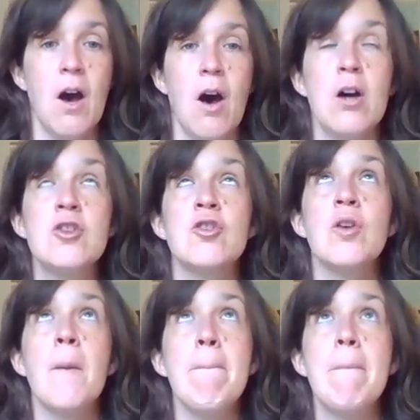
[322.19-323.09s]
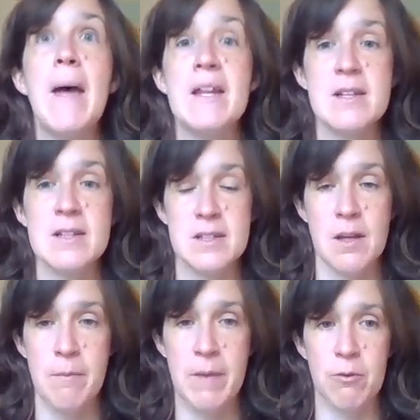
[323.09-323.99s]
a tremendous
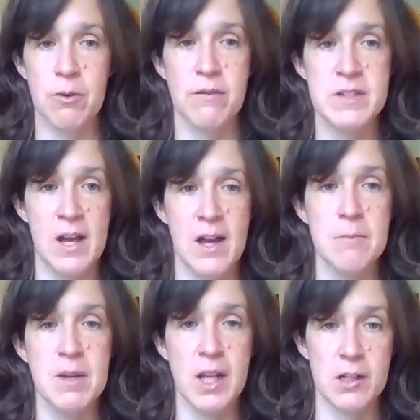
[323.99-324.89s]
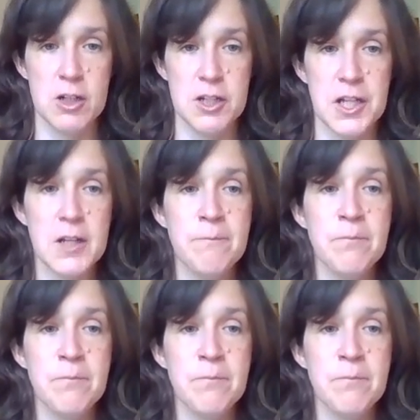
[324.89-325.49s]
amount of time and energy.